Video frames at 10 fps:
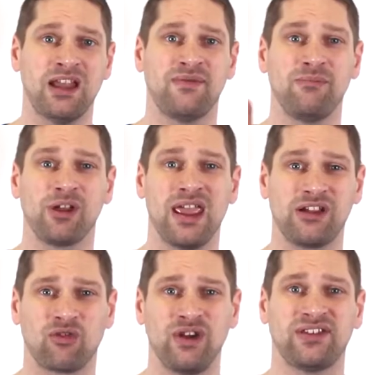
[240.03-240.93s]
made have
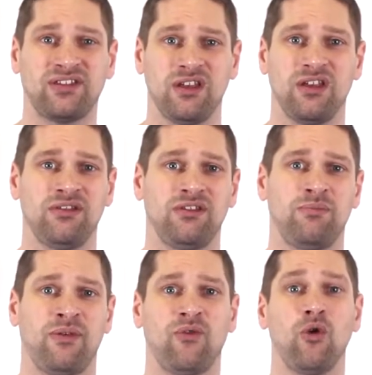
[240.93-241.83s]
increased the
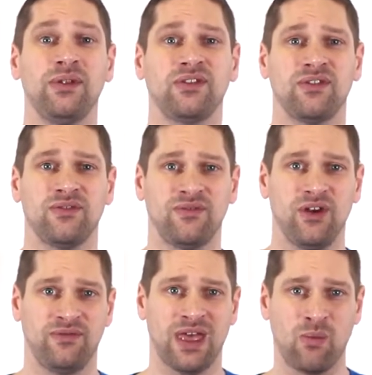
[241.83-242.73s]
performance of
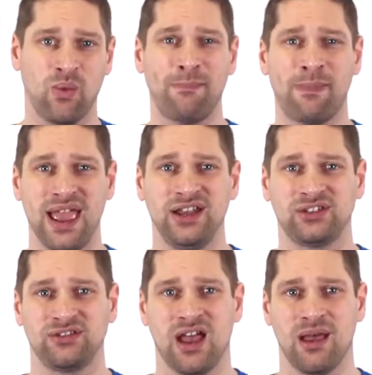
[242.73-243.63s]
that web
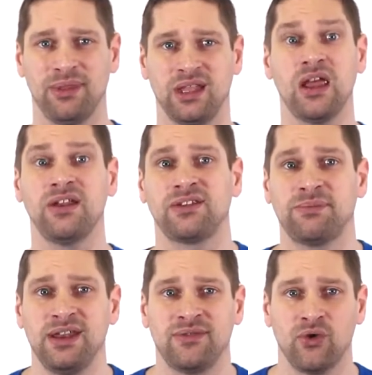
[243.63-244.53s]
page, the loading speeds